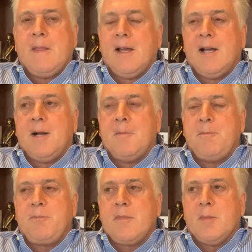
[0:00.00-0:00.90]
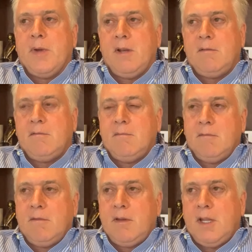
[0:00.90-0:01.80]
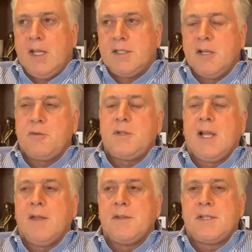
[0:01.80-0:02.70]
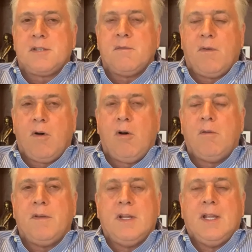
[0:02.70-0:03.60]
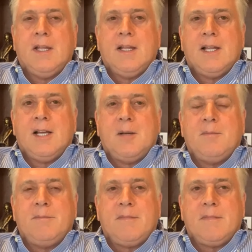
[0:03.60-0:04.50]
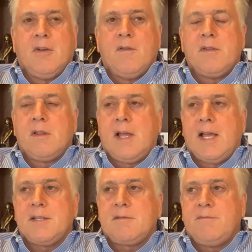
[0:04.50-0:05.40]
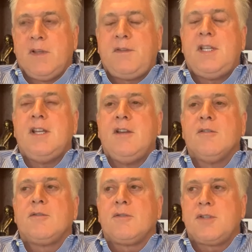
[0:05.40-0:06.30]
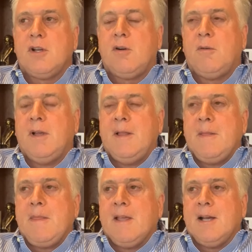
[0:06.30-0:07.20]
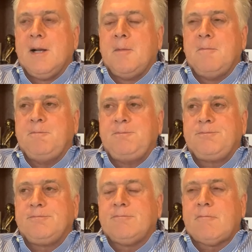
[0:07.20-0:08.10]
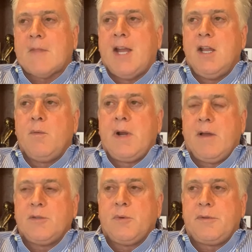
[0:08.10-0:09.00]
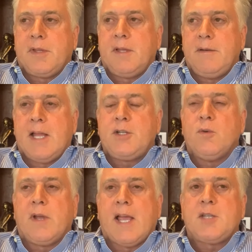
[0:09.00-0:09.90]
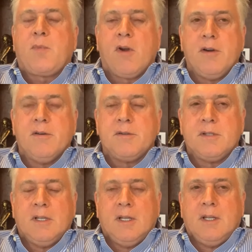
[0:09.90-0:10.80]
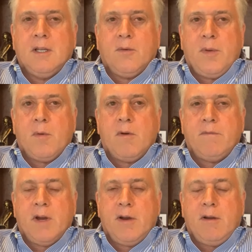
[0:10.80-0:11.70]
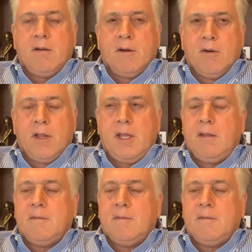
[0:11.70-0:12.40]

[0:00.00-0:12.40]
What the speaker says: but it's interesting how this has evolved over the last 15 years or so. I know when I was with Natural Gas Partners, we were a very early